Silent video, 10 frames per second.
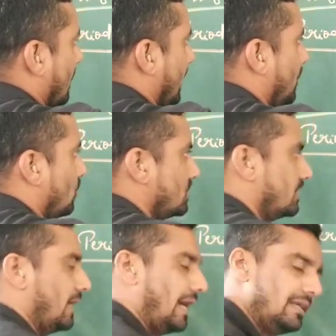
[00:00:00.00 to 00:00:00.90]

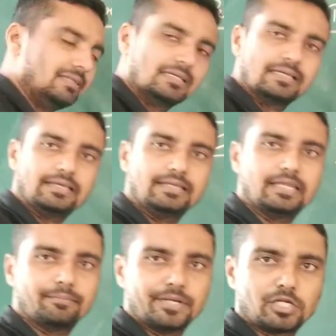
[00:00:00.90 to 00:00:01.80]
Hydrogen and
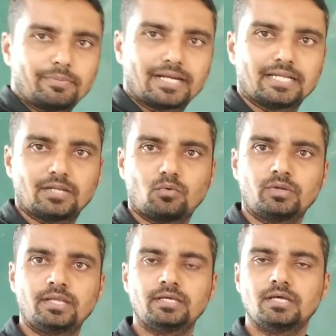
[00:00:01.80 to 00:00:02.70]
helium. It will be containing
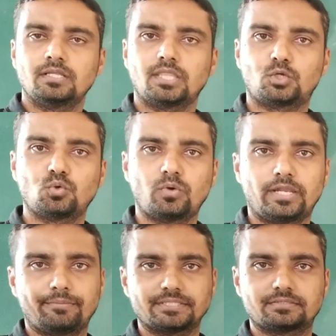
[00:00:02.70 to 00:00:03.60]
only the 2
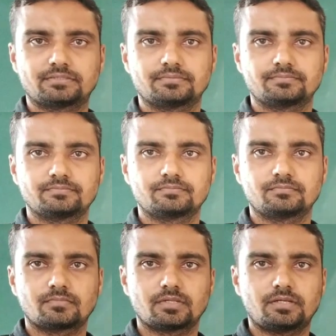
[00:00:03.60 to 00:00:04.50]
elements.
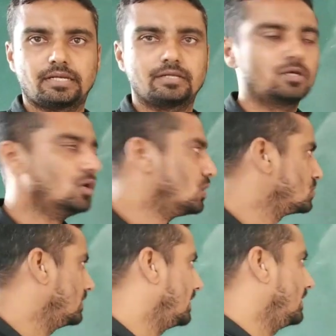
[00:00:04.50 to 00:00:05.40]
Right.
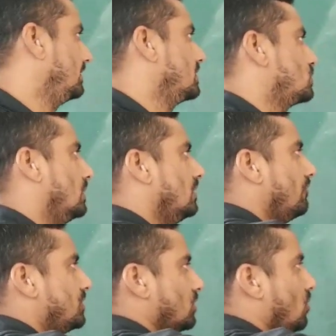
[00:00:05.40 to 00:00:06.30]
So here in this
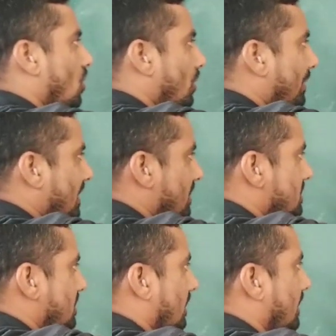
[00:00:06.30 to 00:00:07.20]
one, which of the
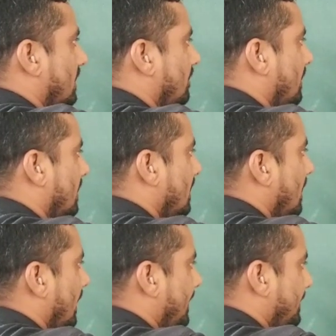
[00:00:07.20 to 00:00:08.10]
orbitals are nothing
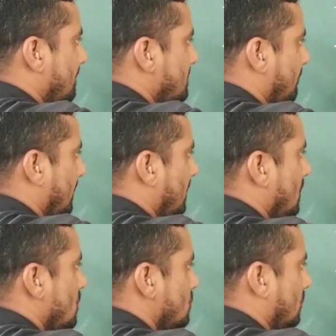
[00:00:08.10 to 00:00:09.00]
but in terms scale,
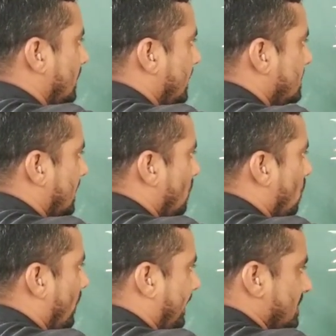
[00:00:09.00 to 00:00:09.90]
so that is
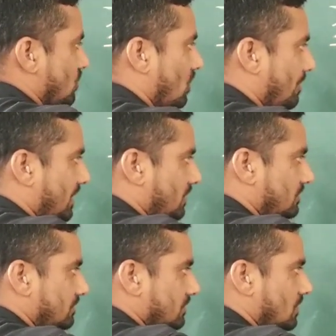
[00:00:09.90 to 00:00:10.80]
an 1s orbital.
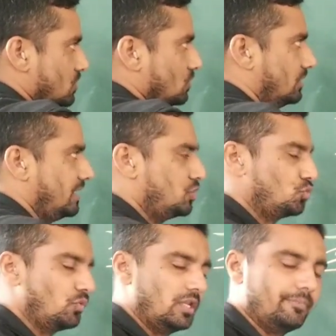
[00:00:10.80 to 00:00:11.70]
So
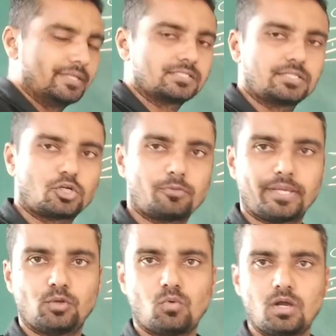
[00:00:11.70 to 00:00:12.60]
these 2 elements that will
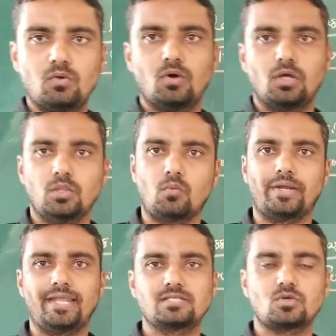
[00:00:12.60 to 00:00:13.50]
be involved, the
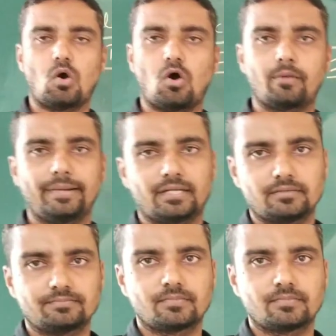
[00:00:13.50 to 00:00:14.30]
1s orbital.